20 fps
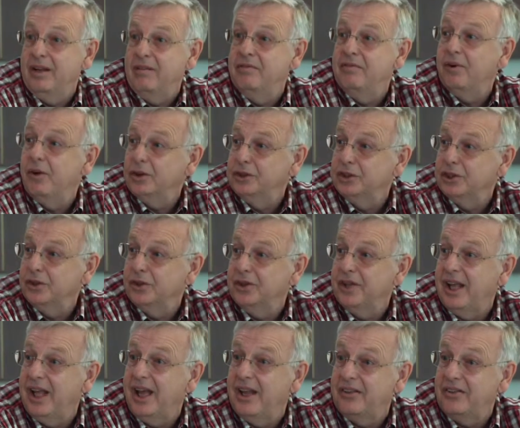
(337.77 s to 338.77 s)
in functional
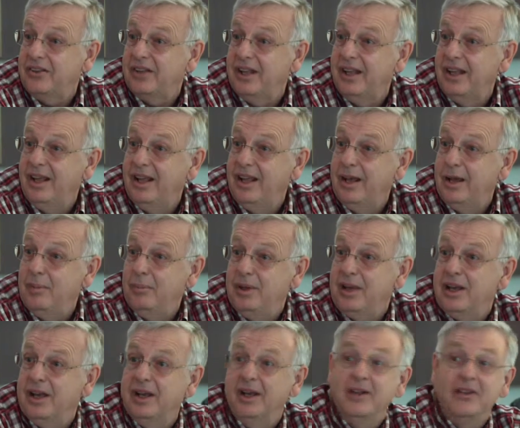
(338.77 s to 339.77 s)
test,
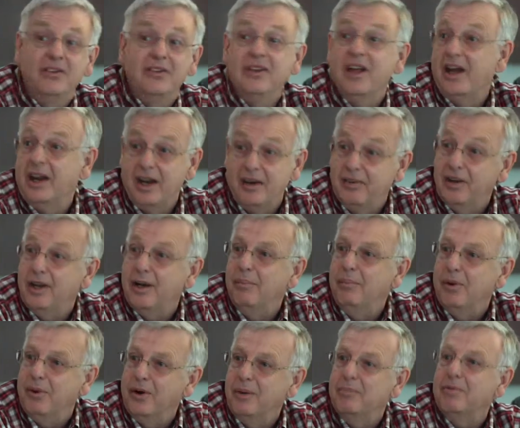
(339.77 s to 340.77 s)
because not every
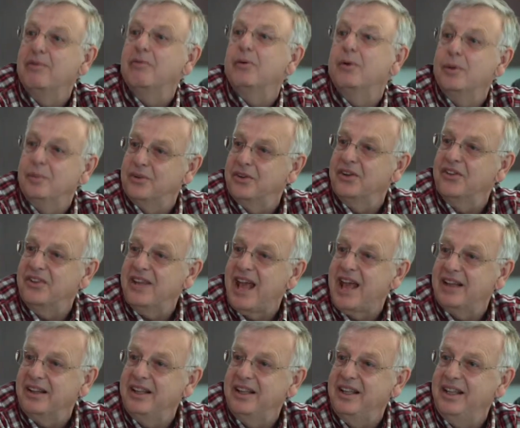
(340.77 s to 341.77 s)
component performs
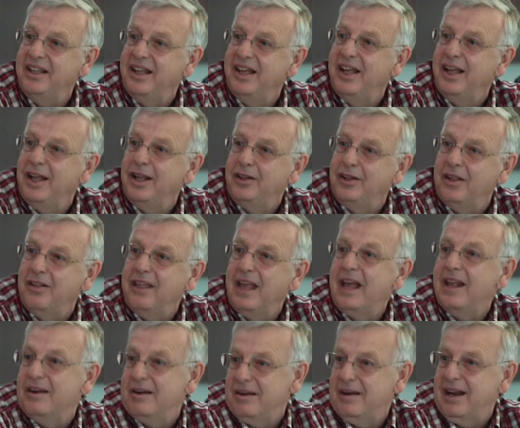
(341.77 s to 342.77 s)
exactly to
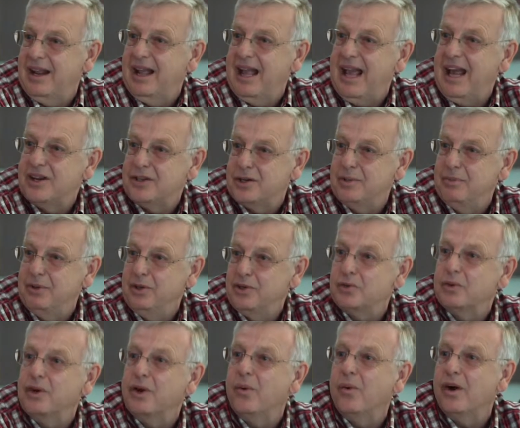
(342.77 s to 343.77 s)
that
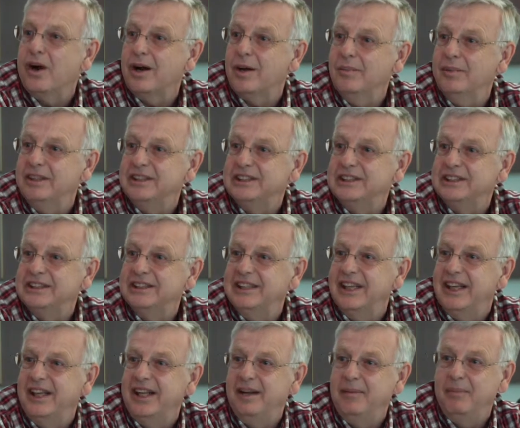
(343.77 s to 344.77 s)
attribute's requirements,
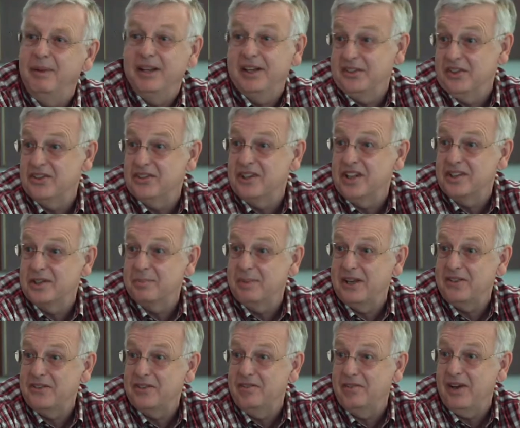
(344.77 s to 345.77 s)
and because it's not
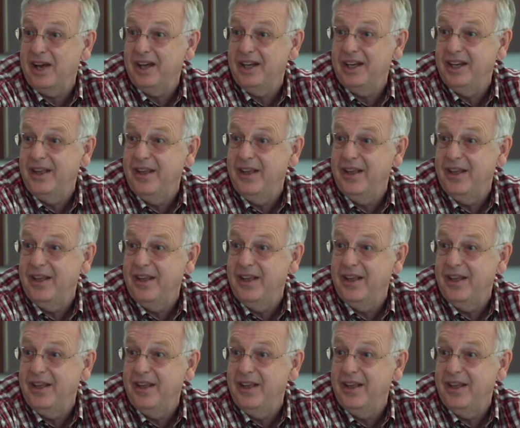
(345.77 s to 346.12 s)
specified.